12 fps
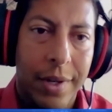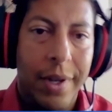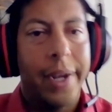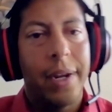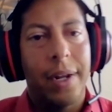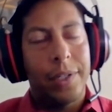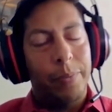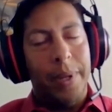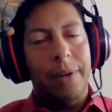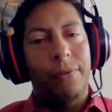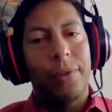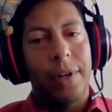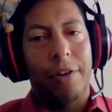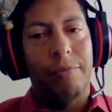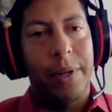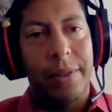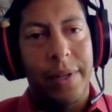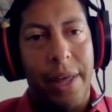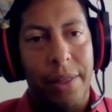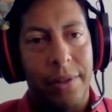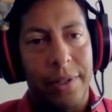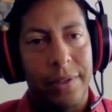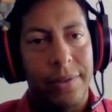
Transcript: I cannot speak for the government of the Netherlands.